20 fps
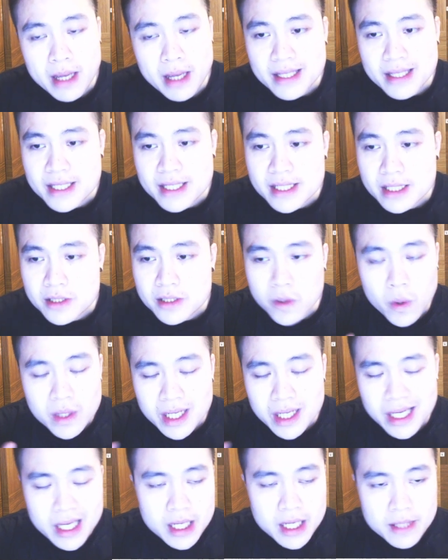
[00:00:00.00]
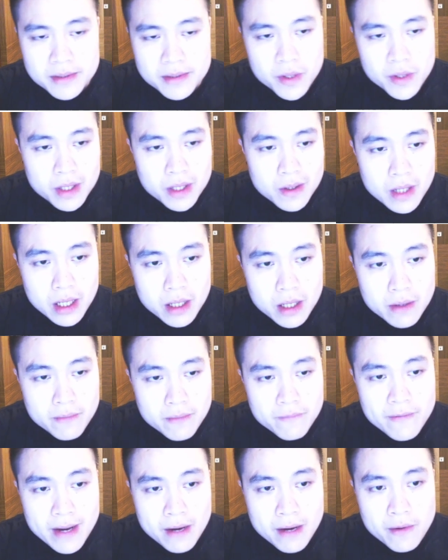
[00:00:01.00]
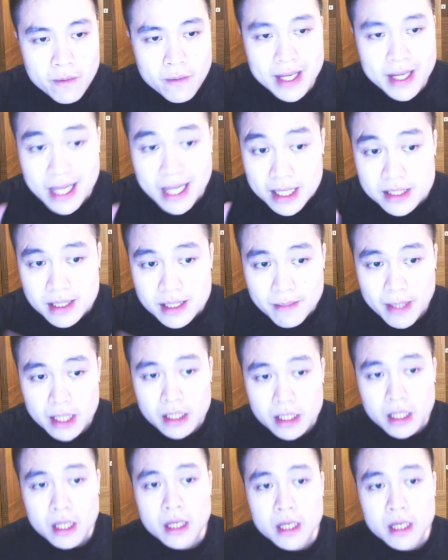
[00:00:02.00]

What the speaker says: this is only, you know, a very quick estimate,